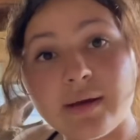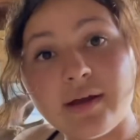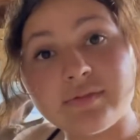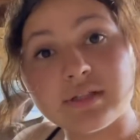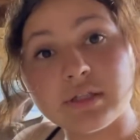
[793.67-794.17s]

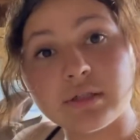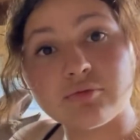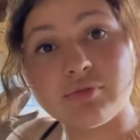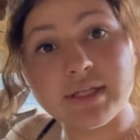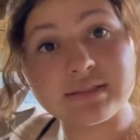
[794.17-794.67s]
having the
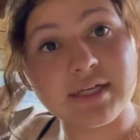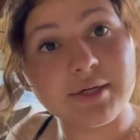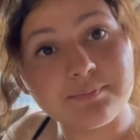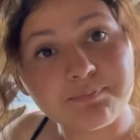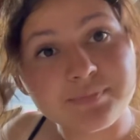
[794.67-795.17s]
reins
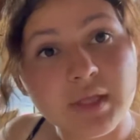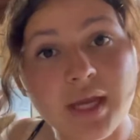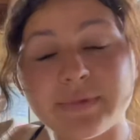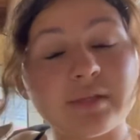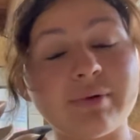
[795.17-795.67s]
there,
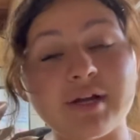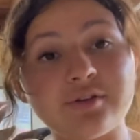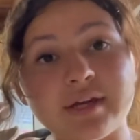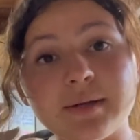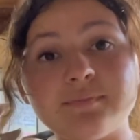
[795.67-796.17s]
the bridle
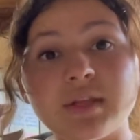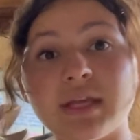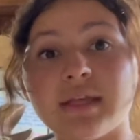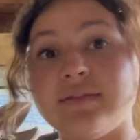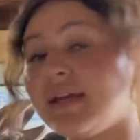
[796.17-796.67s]
there,
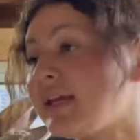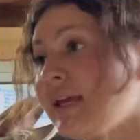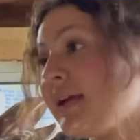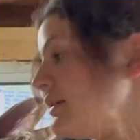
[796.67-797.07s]
they can't